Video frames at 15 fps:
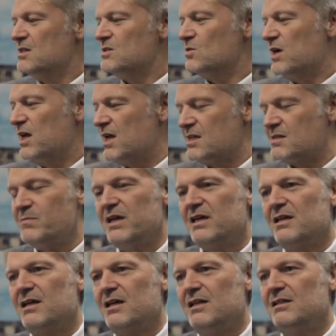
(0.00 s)
So Ghana has
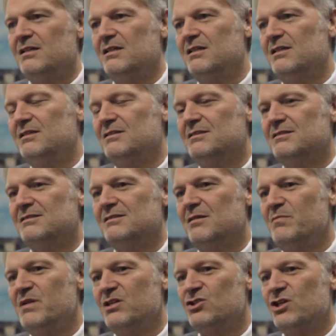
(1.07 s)
made
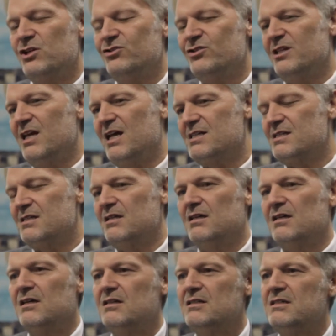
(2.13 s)
a big change in the last
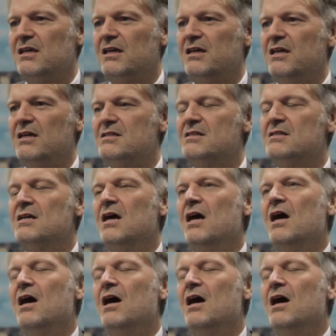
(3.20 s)
10 years.